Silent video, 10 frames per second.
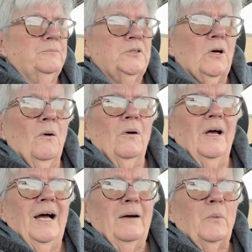So
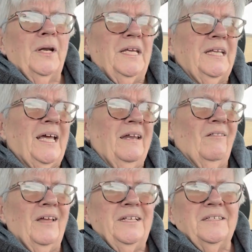I want to eat kind of
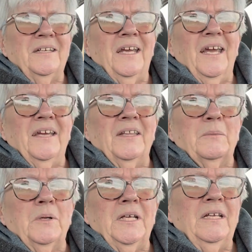light today and then
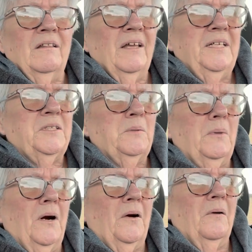I'm going to eat light
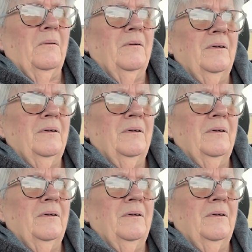tomorrow.